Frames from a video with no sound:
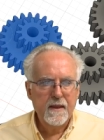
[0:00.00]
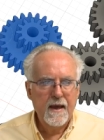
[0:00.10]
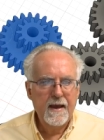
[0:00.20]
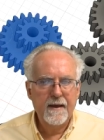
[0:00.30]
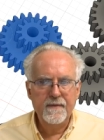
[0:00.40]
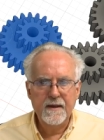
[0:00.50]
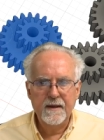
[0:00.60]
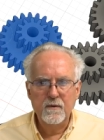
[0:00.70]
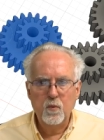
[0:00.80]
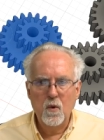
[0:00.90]
and
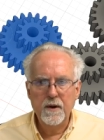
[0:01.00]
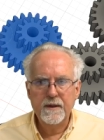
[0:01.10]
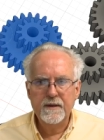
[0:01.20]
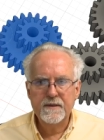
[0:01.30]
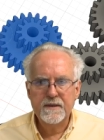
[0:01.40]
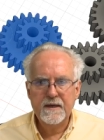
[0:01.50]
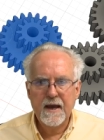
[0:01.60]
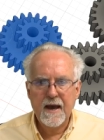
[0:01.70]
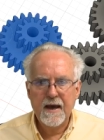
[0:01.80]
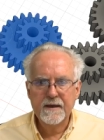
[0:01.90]
then what is the
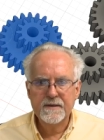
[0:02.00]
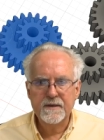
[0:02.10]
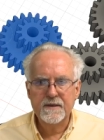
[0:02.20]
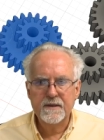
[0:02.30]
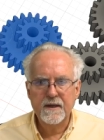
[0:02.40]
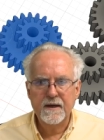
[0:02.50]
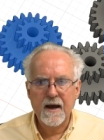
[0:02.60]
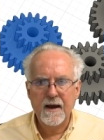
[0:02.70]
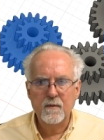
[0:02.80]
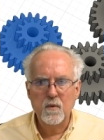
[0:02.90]
axis that
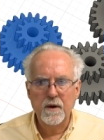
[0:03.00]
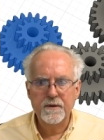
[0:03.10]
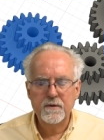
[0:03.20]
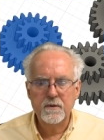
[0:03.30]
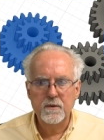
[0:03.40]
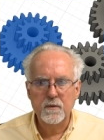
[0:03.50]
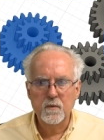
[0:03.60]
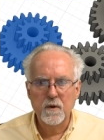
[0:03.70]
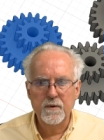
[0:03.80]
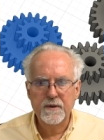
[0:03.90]
I want to
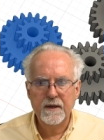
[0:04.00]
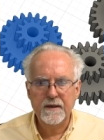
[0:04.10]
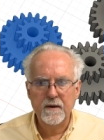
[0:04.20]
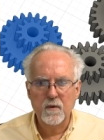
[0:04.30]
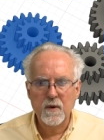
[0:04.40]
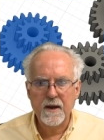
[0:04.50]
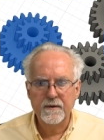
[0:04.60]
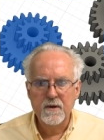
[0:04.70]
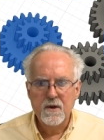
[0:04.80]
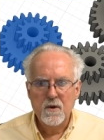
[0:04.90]
rotate
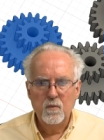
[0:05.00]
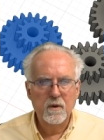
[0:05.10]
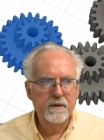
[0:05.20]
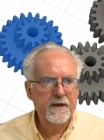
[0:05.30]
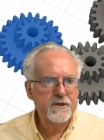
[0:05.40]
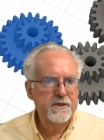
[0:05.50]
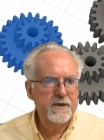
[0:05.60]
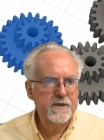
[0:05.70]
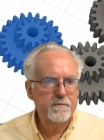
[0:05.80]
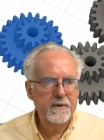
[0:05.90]
around? Well, let's
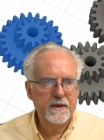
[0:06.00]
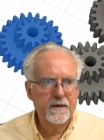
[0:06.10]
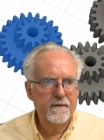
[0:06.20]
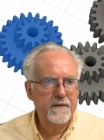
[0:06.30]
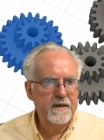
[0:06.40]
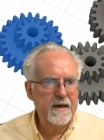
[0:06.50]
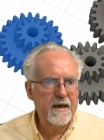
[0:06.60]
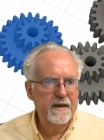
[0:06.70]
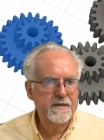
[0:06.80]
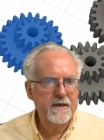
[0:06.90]
just pick the
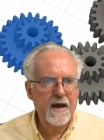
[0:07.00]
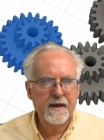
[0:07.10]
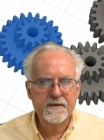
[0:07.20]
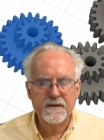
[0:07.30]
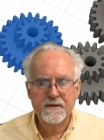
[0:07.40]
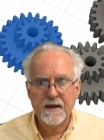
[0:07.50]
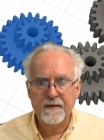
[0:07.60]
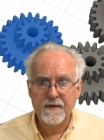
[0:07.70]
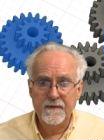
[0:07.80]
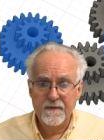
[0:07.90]
x-axis
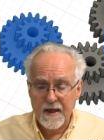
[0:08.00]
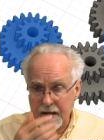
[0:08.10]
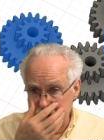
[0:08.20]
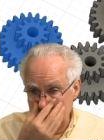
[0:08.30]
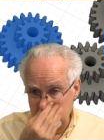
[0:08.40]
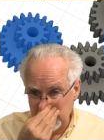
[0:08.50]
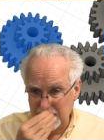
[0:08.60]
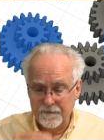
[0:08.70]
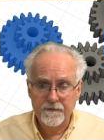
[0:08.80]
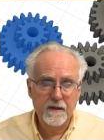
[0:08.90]
and then that
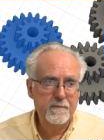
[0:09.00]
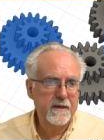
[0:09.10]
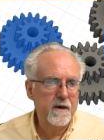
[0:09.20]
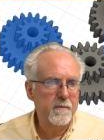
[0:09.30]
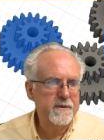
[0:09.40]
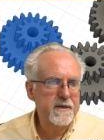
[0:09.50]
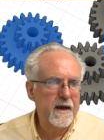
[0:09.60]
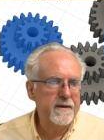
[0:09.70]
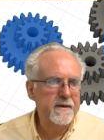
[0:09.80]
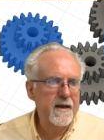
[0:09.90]
should flip it
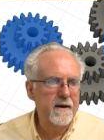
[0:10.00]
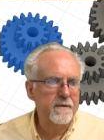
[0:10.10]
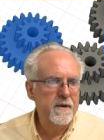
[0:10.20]
upside down.